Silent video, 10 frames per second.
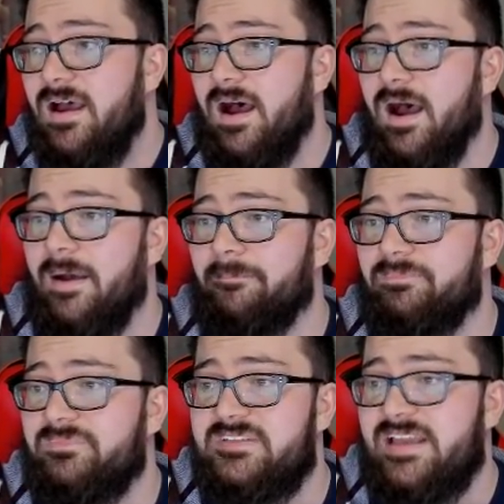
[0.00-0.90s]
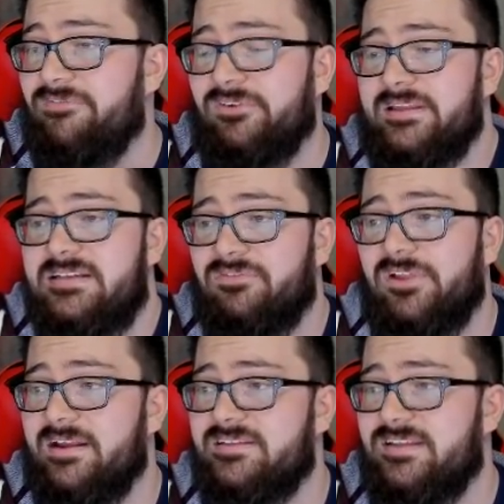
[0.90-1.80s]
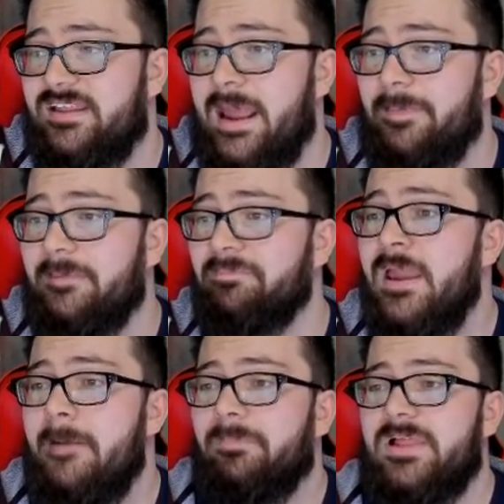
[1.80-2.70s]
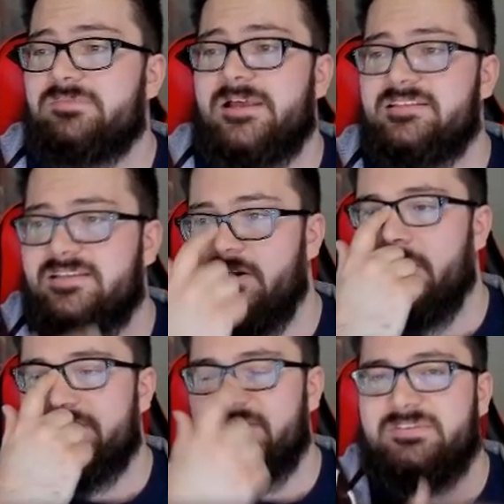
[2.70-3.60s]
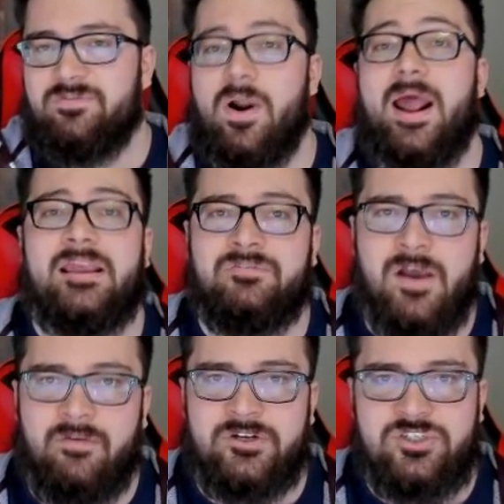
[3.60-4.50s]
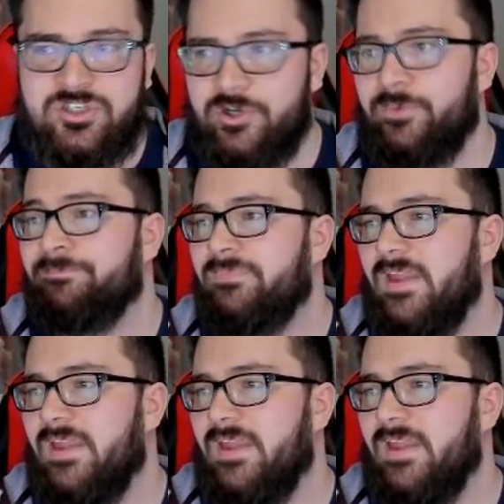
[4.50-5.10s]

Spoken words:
Definitely I could see that happening. Blaziken also has a variety of coverage too.